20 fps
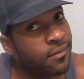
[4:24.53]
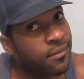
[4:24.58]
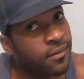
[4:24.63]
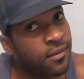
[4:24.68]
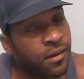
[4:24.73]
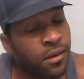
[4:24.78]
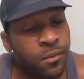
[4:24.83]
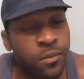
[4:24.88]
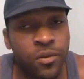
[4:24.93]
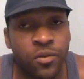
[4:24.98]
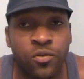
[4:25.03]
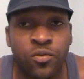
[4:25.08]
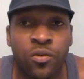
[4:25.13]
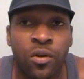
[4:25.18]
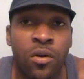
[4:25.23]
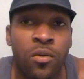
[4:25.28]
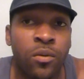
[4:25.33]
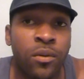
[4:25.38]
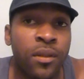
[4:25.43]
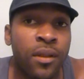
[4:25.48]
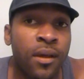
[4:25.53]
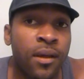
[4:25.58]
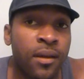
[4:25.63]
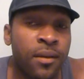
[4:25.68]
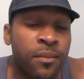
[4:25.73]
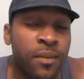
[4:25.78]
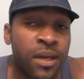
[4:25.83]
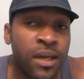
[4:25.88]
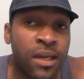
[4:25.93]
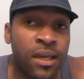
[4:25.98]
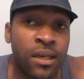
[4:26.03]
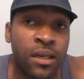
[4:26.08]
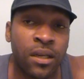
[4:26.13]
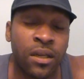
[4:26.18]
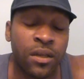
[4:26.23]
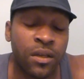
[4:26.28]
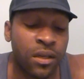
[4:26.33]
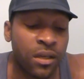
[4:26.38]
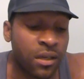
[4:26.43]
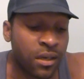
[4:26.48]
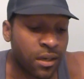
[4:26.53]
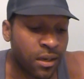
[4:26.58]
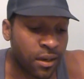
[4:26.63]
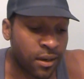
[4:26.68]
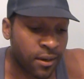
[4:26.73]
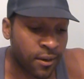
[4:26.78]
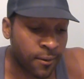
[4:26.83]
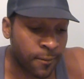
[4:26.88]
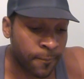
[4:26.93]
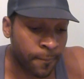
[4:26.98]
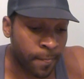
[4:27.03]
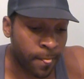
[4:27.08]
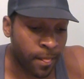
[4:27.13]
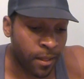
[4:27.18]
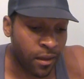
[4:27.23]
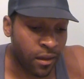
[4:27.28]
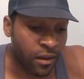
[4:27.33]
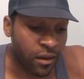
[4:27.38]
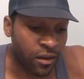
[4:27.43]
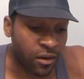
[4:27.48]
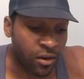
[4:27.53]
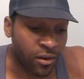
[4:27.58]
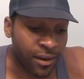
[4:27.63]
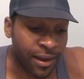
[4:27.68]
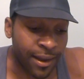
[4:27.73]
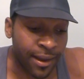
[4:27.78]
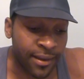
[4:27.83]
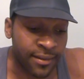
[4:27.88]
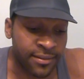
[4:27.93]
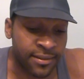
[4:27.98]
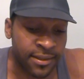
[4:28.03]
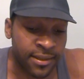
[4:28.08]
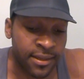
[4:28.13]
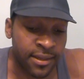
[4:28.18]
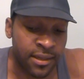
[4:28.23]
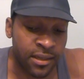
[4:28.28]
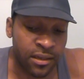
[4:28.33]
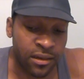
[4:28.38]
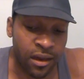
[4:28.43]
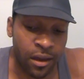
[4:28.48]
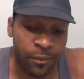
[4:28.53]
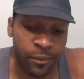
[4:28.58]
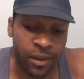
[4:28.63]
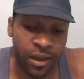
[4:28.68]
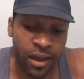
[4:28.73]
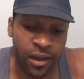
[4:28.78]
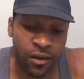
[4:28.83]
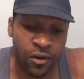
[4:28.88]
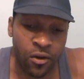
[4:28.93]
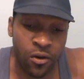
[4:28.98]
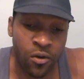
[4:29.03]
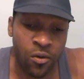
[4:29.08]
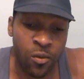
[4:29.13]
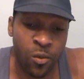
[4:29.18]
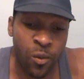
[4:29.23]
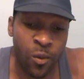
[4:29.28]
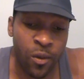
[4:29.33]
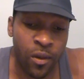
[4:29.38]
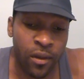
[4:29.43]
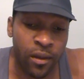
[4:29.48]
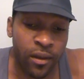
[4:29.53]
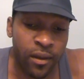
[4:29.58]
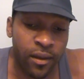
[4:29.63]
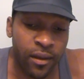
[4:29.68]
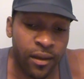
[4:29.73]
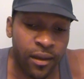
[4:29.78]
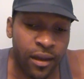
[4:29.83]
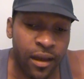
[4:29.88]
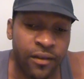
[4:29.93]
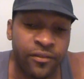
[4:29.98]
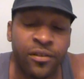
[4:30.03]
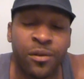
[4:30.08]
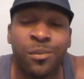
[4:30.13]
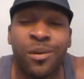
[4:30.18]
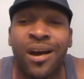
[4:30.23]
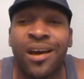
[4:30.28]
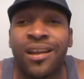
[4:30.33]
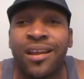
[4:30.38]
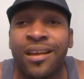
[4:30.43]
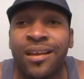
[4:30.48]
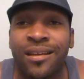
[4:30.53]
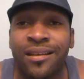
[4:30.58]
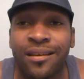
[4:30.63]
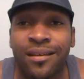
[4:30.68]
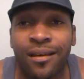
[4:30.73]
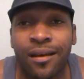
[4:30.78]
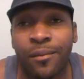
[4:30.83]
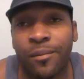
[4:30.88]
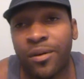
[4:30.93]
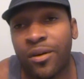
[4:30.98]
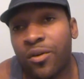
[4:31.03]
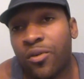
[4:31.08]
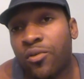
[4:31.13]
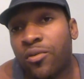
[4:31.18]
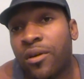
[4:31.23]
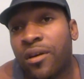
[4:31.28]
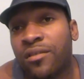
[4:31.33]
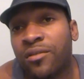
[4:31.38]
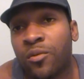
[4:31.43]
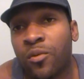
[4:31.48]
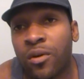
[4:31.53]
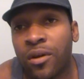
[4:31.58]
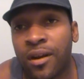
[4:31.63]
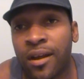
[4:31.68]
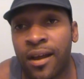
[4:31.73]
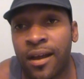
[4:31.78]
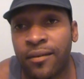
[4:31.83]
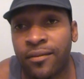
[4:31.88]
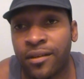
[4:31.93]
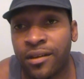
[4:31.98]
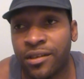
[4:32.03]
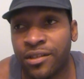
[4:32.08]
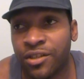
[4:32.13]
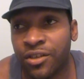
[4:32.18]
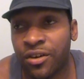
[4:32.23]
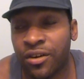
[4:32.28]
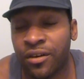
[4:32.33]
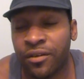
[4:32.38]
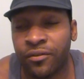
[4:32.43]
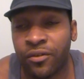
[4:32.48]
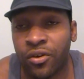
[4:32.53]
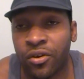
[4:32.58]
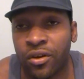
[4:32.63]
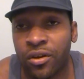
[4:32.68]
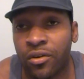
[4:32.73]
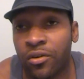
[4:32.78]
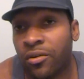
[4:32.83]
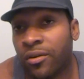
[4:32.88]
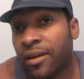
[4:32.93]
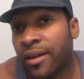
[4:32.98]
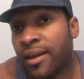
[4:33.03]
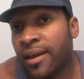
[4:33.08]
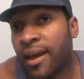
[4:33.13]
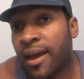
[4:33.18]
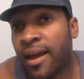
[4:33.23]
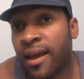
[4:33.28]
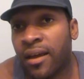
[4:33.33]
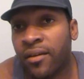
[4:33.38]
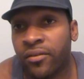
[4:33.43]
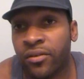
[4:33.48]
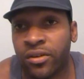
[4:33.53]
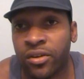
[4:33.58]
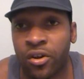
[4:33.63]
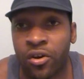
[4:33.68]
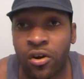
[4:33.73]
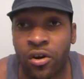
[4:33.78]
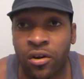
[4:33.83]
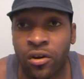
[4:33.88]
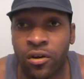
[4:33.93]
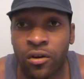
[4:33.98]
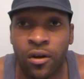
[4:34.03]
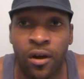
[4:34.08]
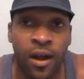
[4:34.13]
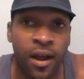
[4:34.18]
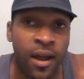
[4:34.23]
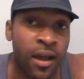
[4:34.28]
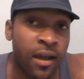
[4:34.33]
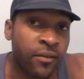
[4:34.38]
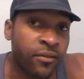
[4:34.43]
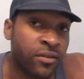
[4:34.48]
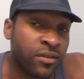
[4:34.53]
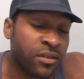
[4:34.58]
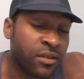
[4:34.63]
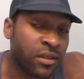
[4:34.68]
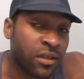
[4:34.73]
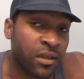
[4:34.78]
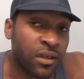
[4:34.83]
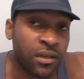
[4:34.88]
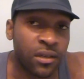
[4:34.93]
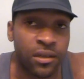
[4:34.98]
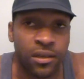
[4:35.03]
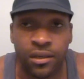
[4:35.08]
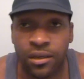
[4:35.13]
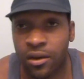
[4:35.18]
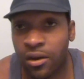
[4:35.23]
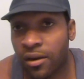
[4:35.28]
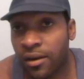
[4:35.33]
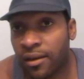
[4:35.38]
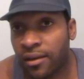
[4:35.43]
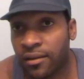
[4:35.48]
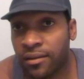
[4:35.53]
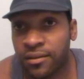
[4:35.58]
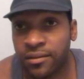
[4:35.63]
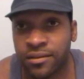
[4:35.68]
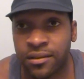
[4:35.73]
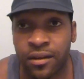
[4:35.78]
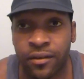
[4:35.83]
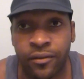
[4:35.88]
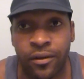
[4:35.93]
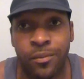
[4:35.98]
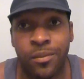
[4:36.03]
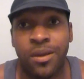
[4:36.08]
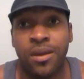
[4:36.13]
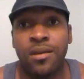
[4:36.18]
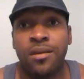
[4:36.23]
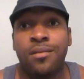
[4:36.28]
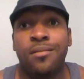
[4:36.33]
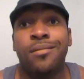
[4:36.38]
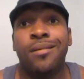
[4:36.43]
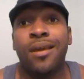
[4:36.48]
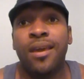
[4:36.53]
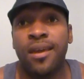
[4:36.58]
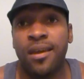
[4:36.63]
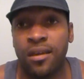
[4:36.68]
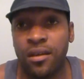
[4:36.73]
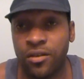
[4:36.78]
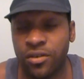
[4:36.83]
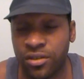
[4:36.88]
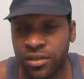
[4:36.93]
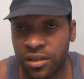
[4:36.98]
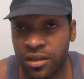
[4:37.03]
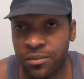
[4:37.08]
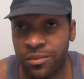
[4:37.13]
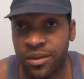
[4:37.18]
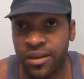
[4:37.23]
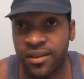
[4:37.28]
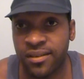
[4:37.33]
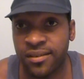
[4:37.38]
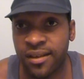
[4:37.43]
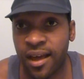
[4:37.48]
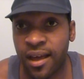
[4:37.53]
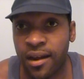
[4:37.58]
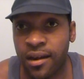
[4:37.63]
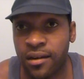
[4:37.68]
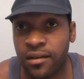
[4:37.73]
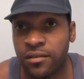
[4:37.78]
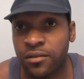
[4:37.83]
Something's wrong with that, man. And like I said, I mean, I know everybody, I mean, who doesn't want to have that joy of knowing, okay, I have a daughter or I have a son and all that good stuff. I mean, hey, you should be excited.